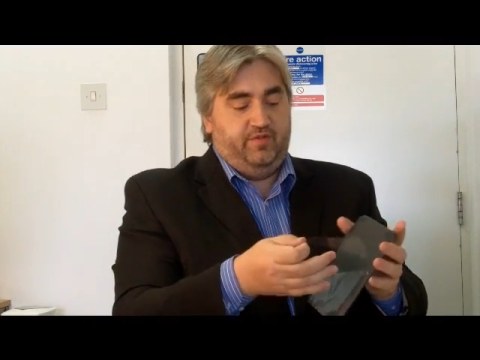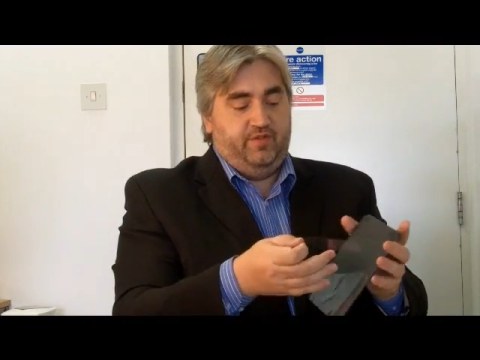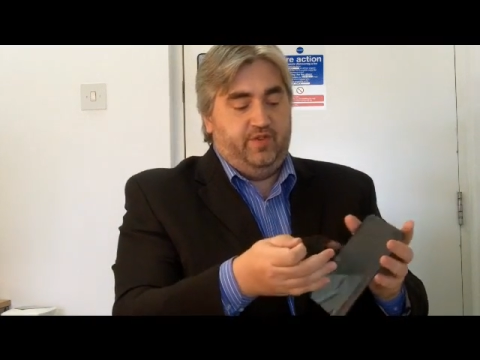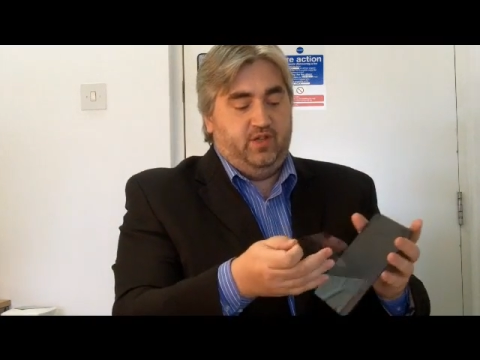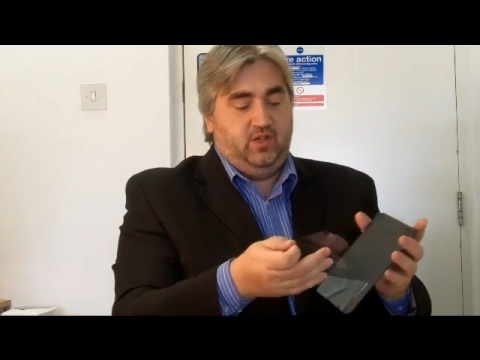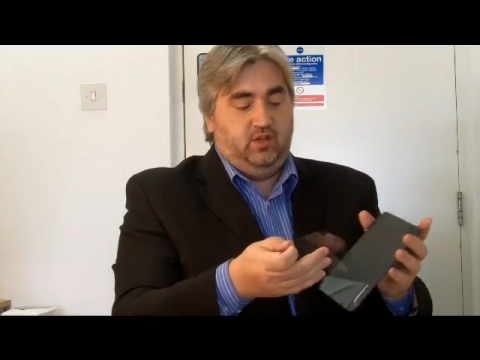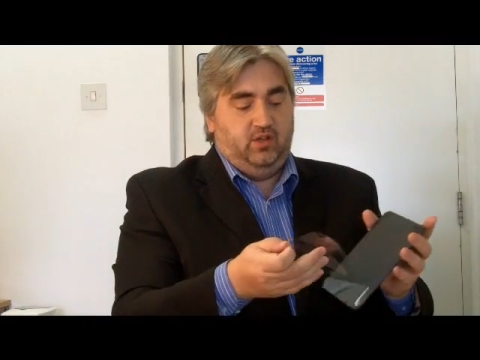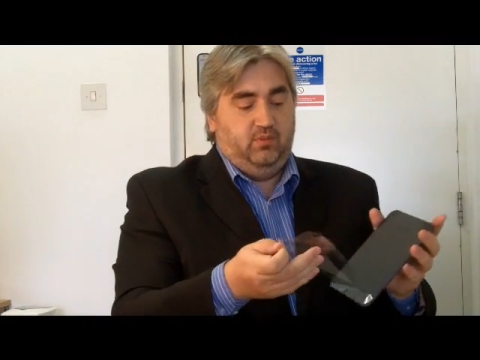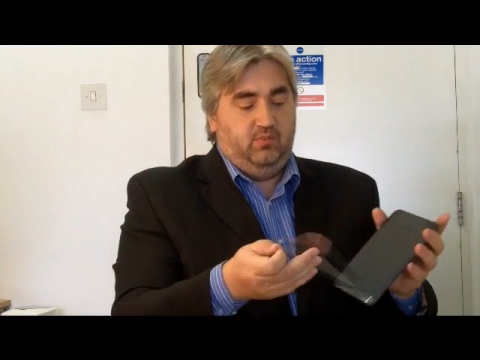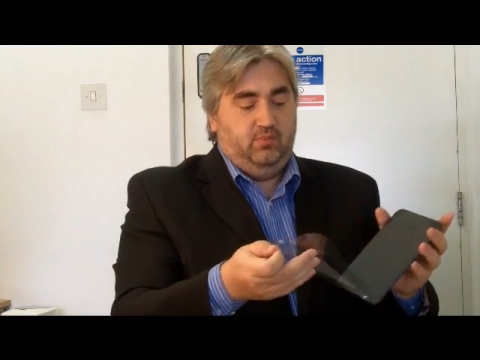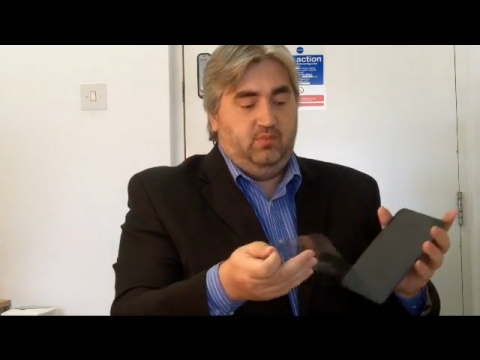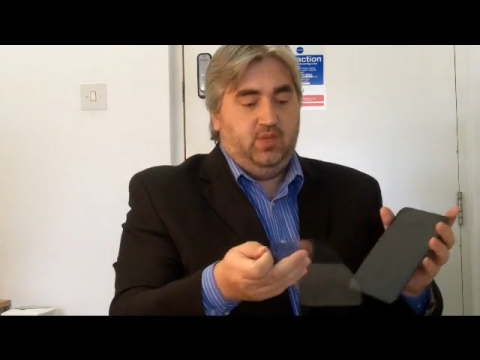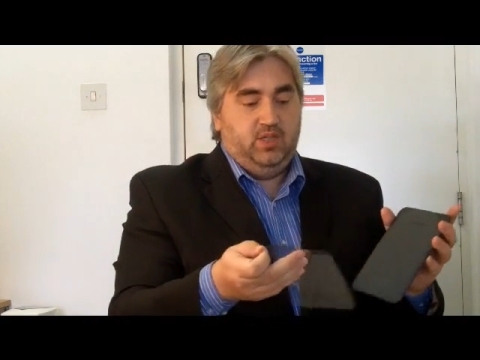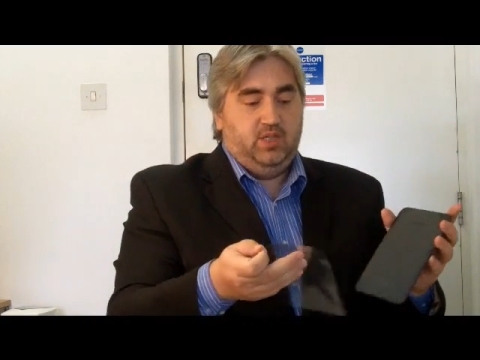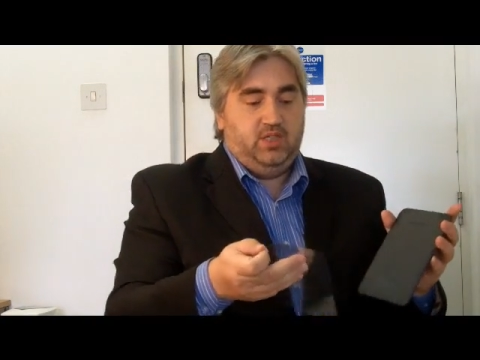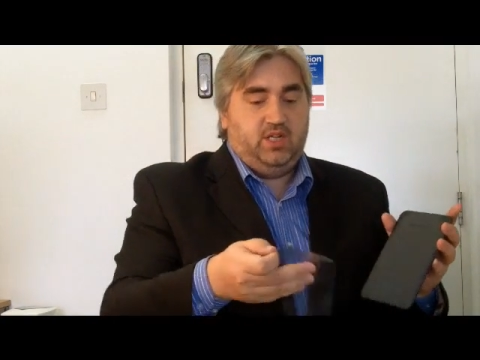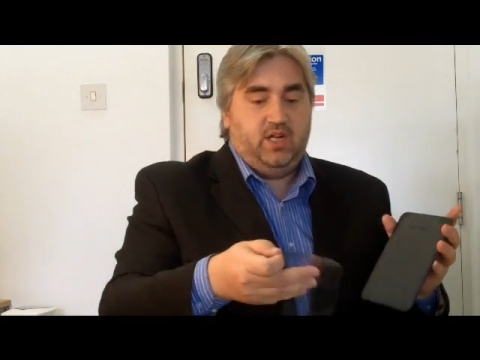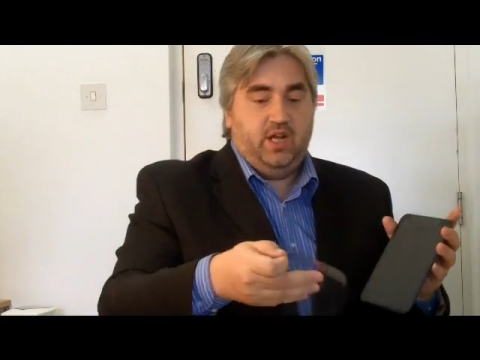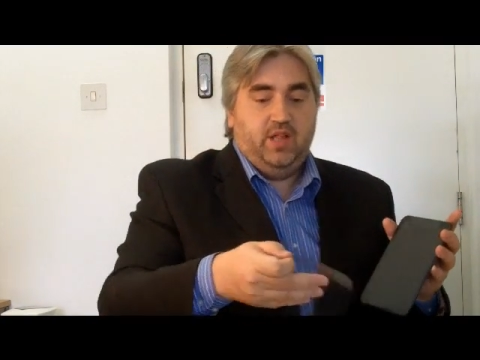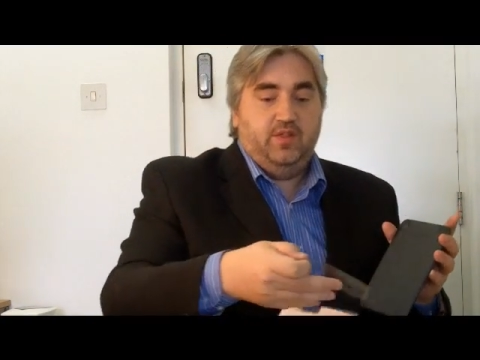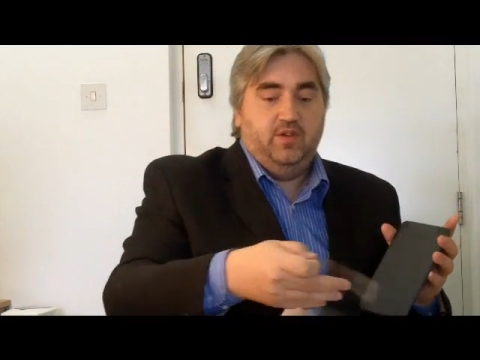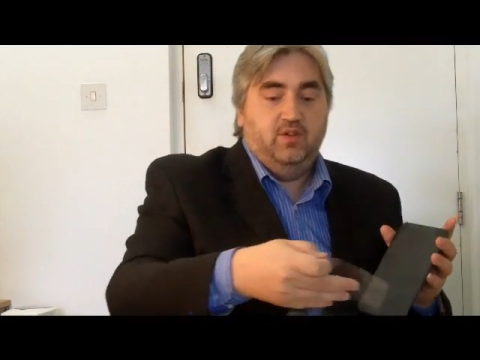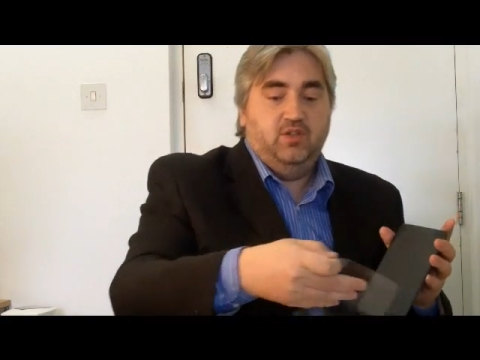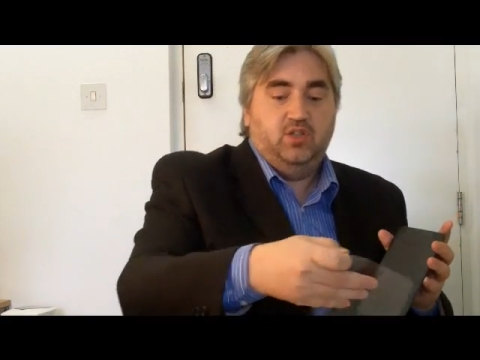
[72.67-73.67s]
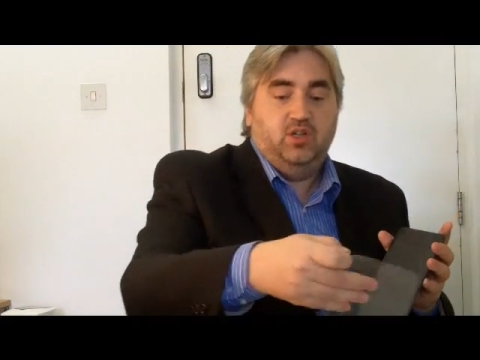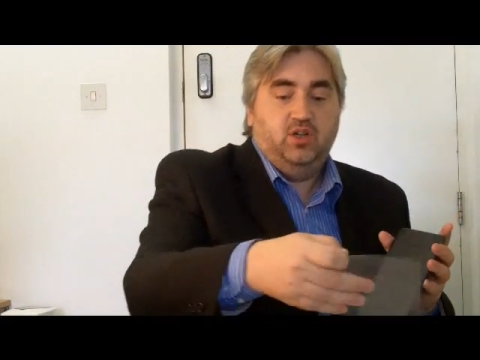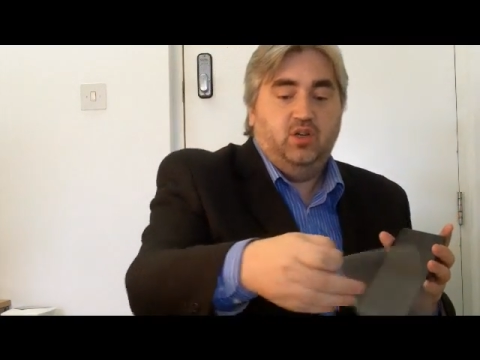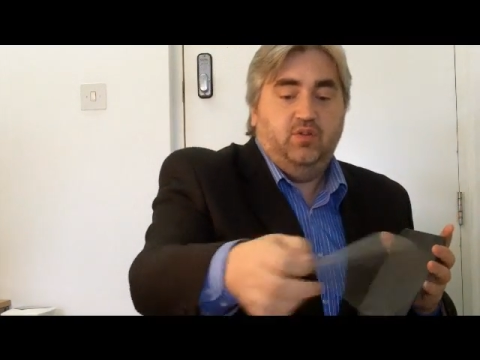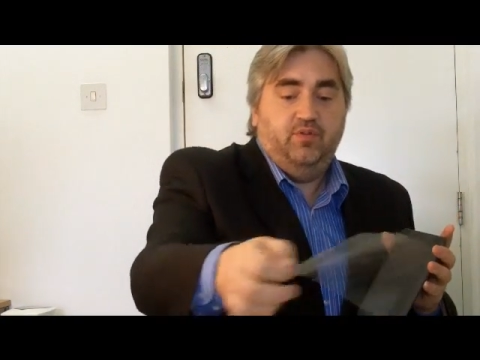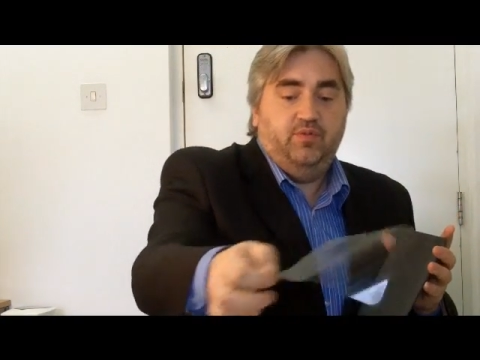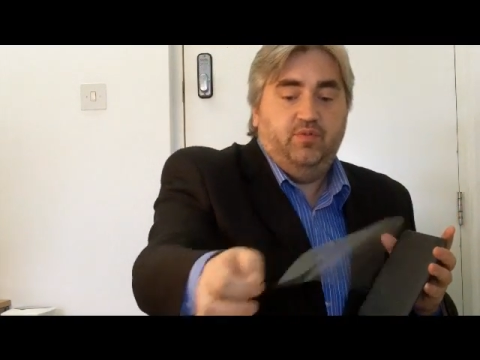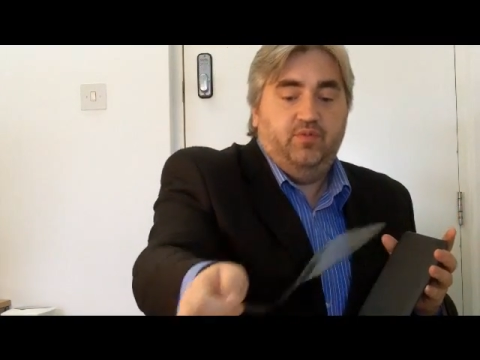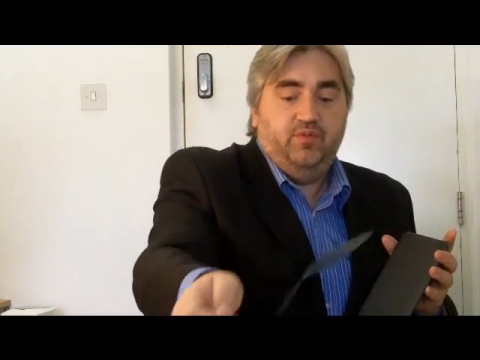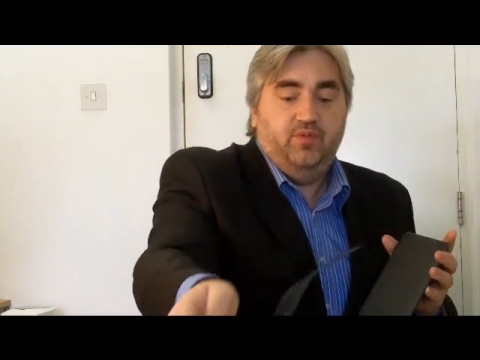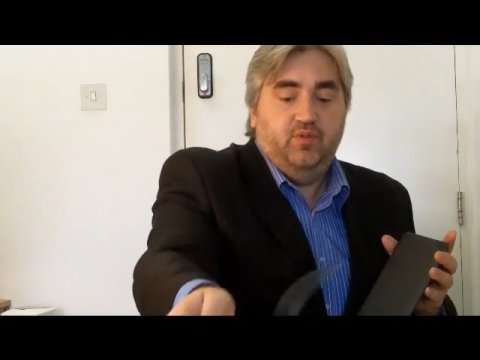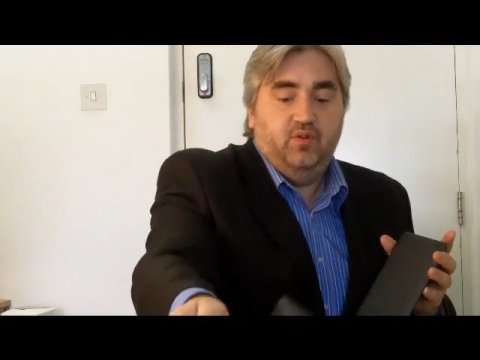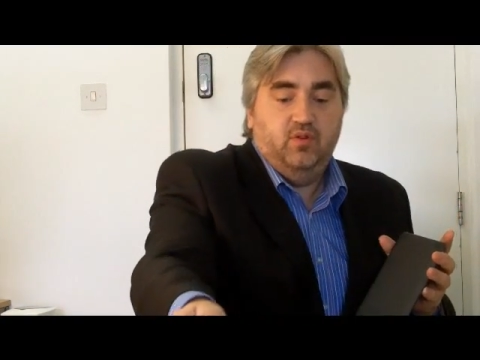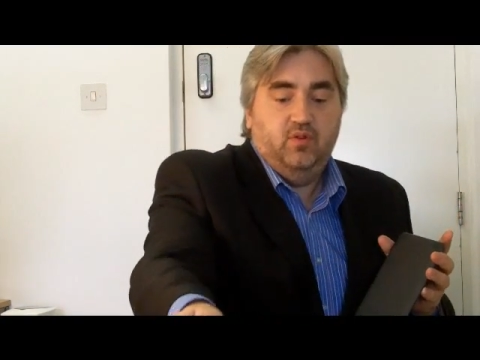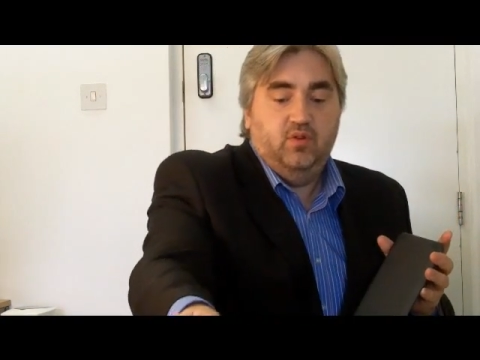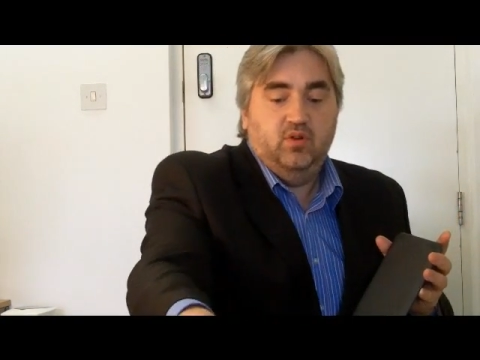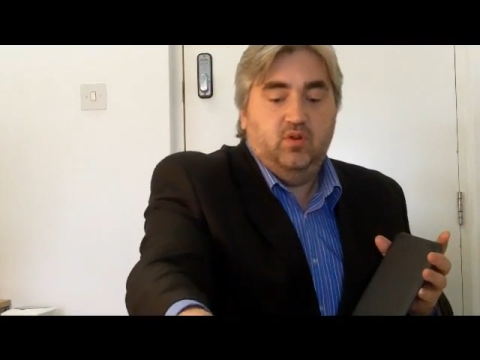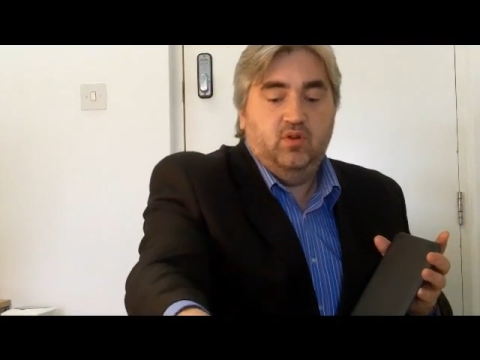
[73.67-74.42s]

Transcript: film. Let's get those off.